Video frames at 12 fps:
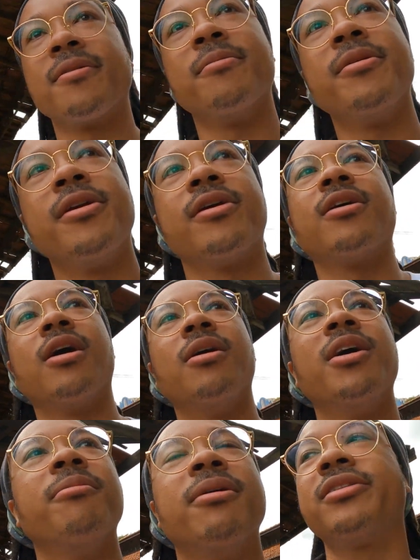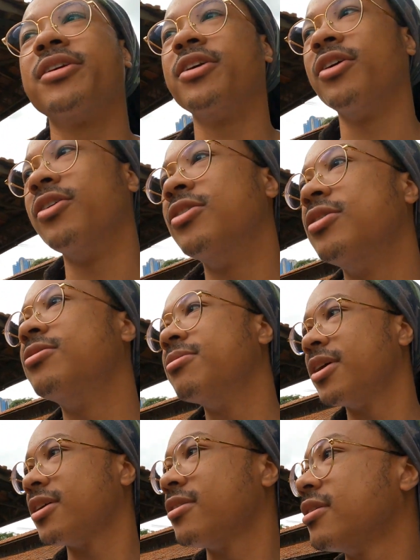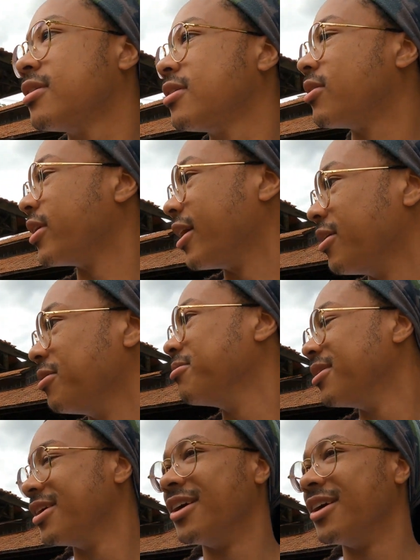from here I am about to go home now, or not home.